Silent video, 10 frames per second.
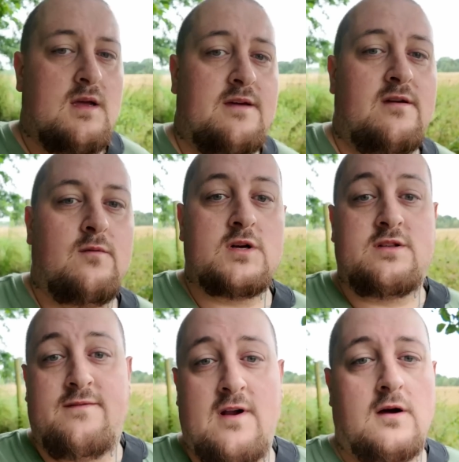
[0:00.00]
If you watch
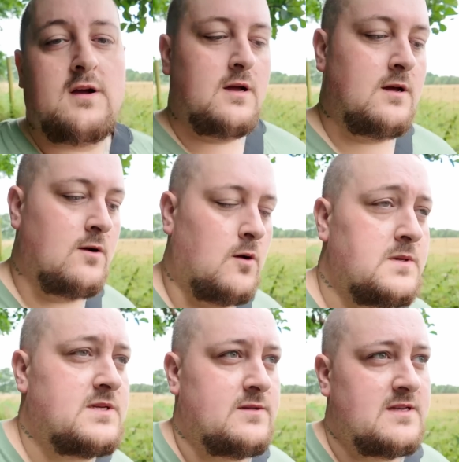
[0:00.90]
the vlog up
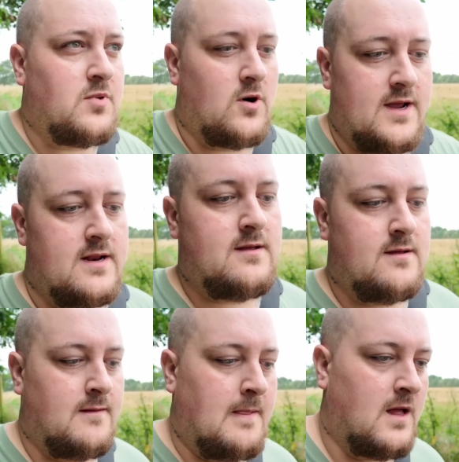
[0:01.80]
until this point,
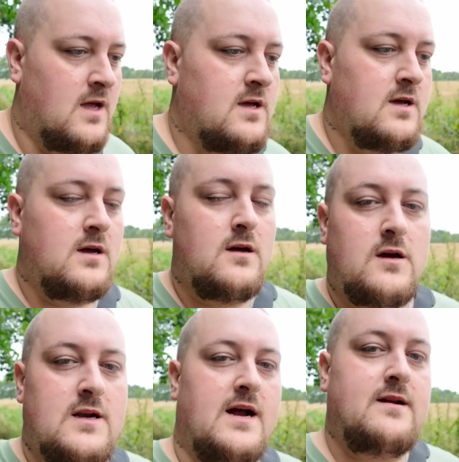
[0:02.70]

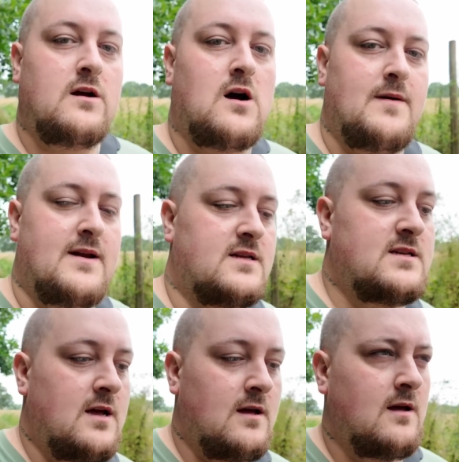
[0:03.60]
go down in the
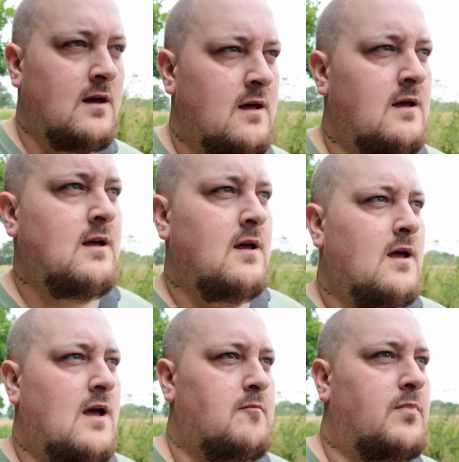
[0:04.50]
comments
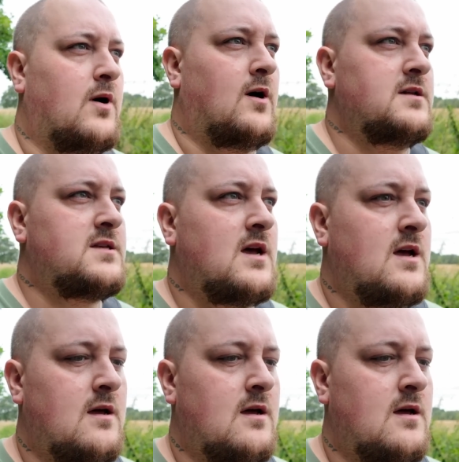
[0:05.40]
and put